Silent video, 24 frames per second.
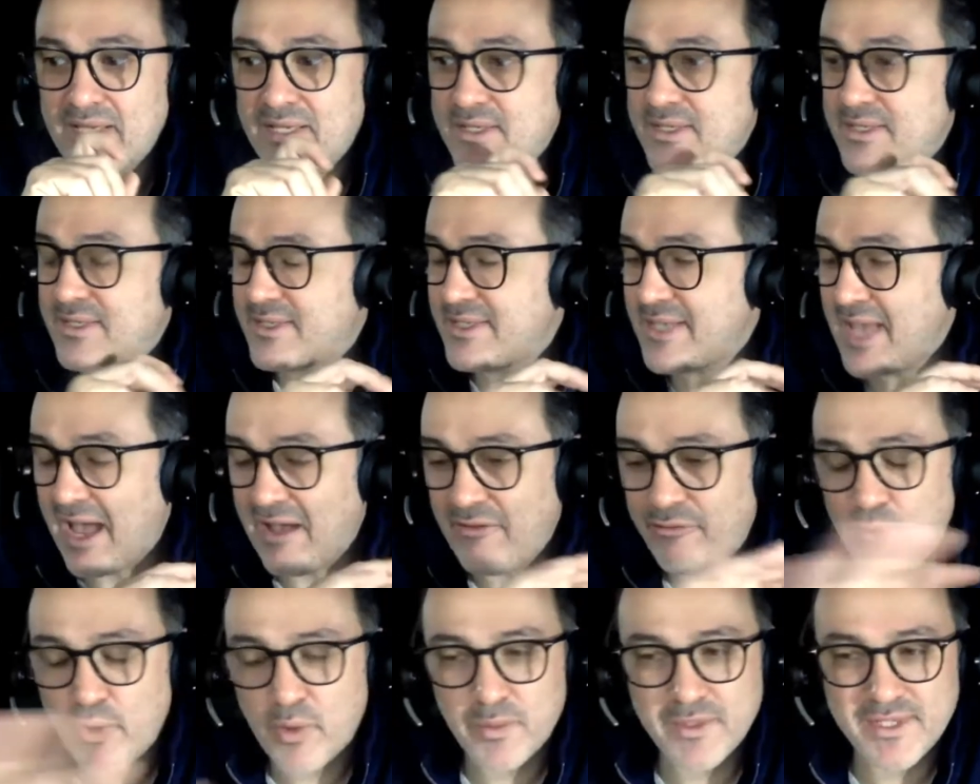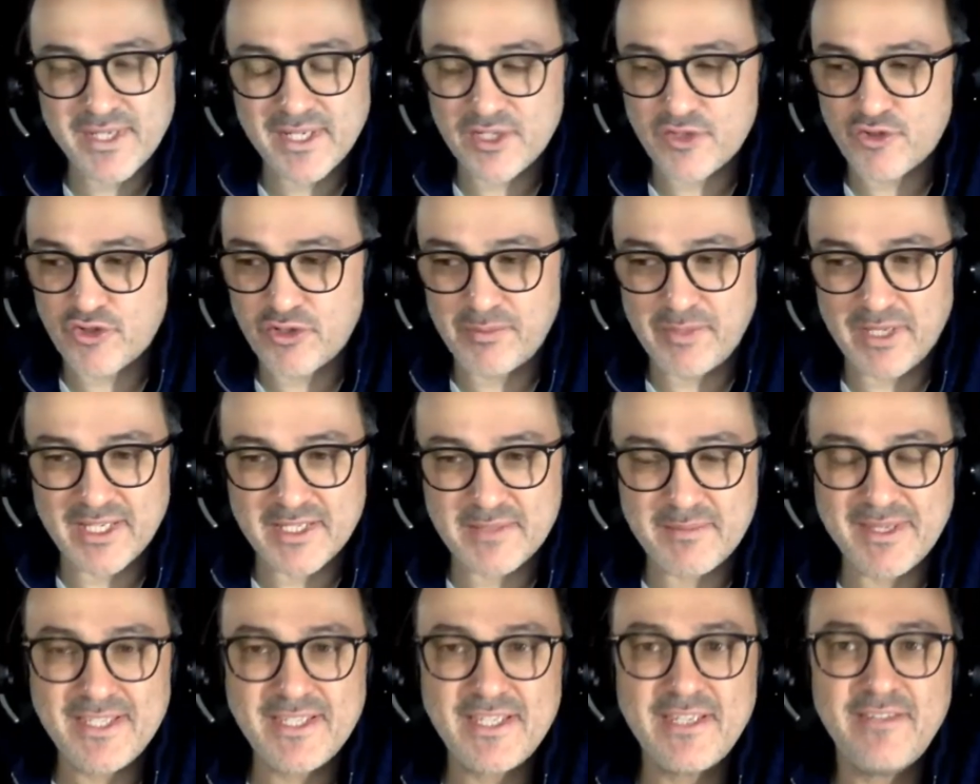Software was extremely
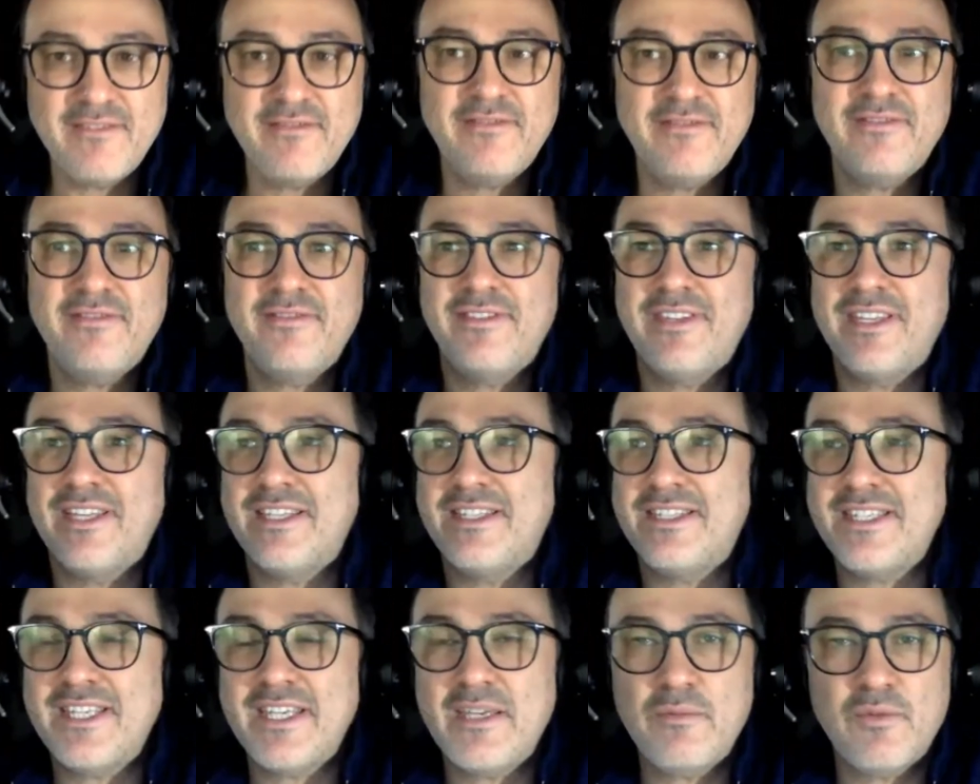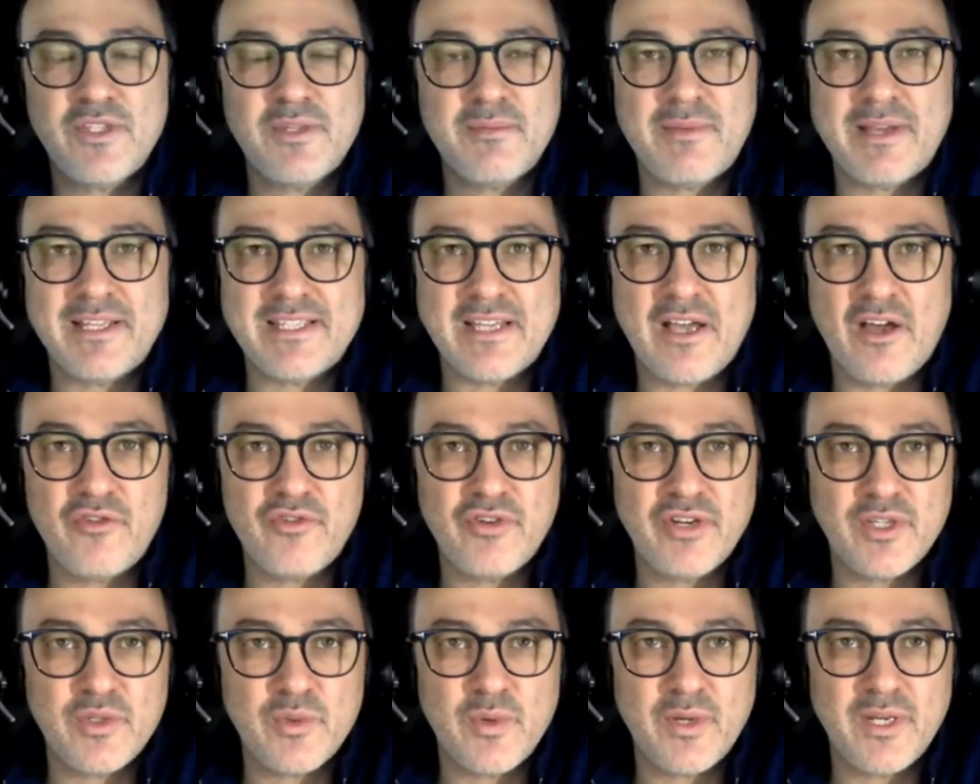expensive. The team was about
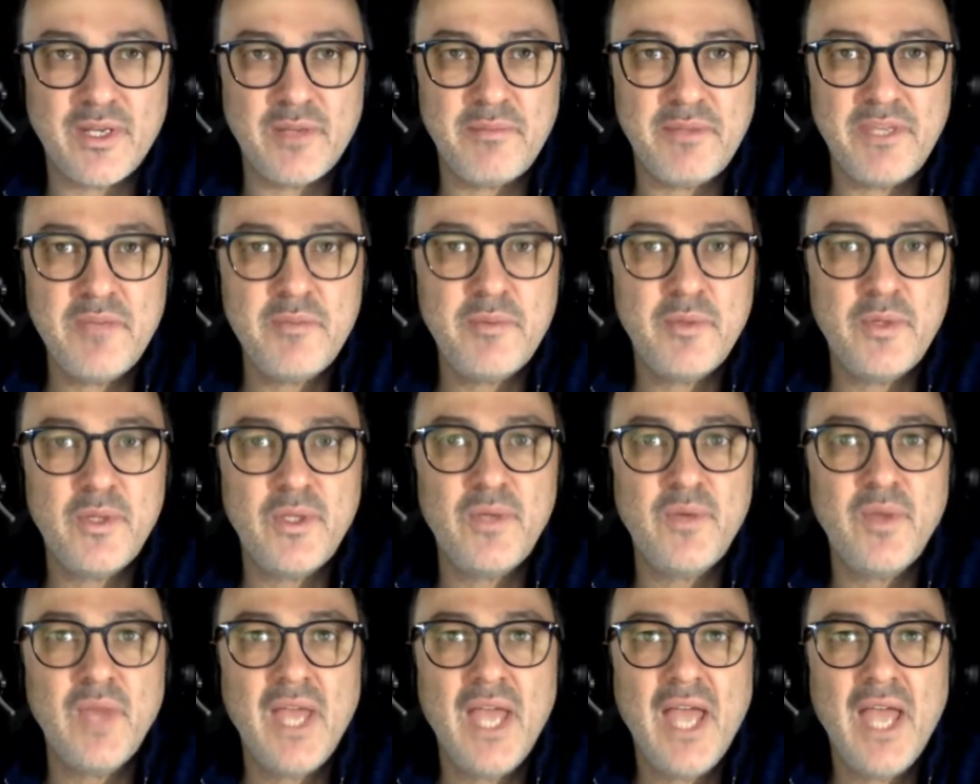120 people.